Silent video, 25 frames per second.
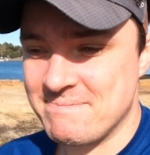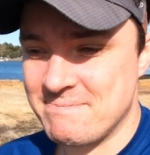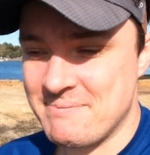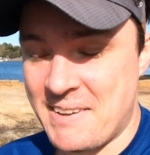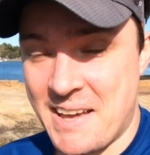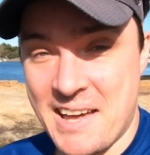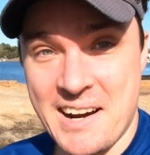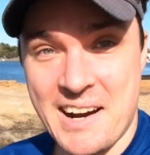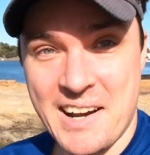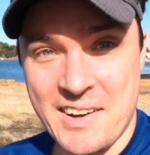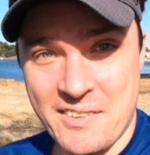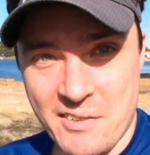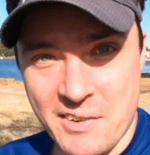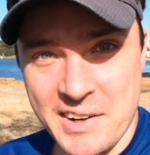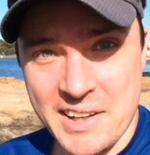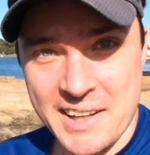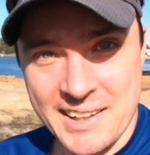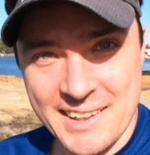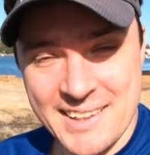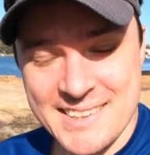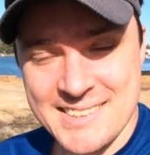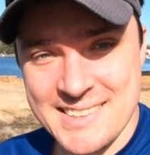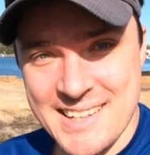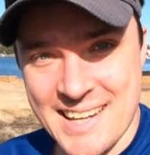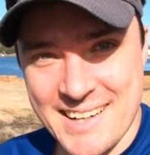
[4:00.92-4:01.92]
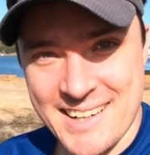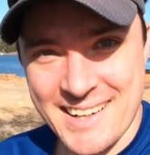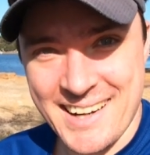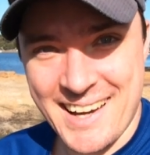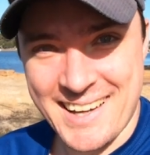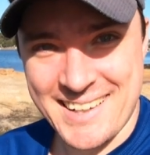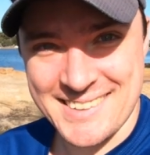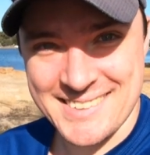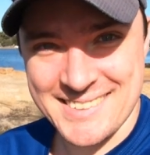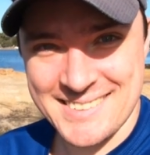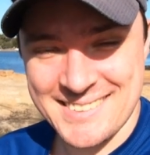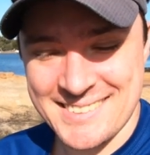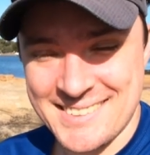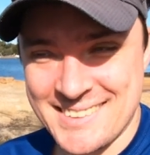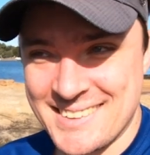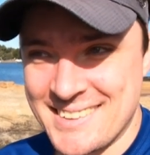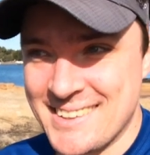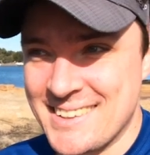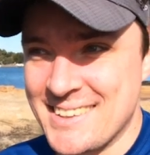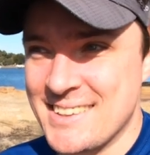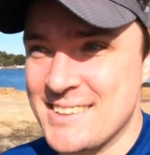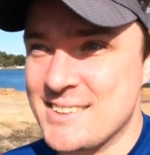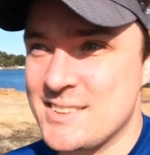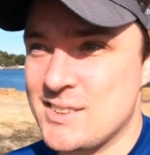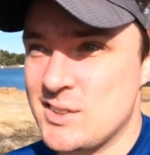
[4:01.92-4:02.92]
and I got Achilles tendonitis.
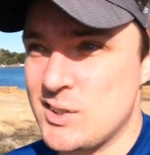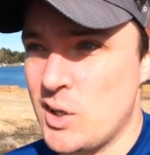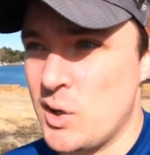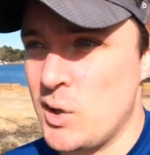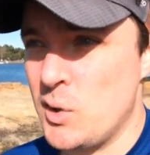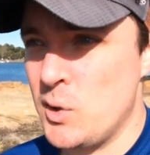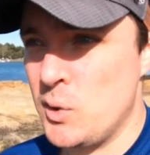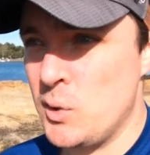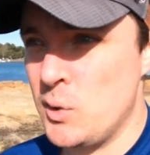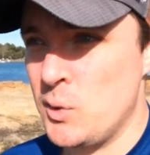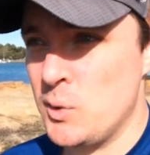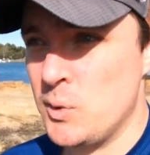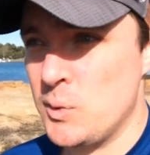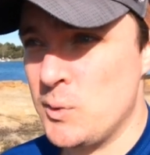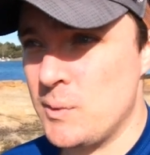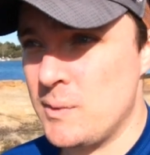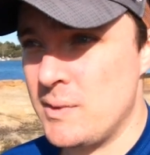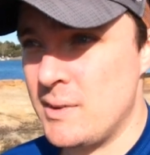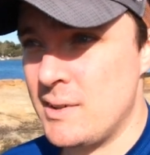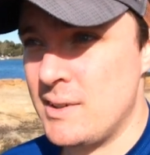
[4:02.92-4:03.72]
So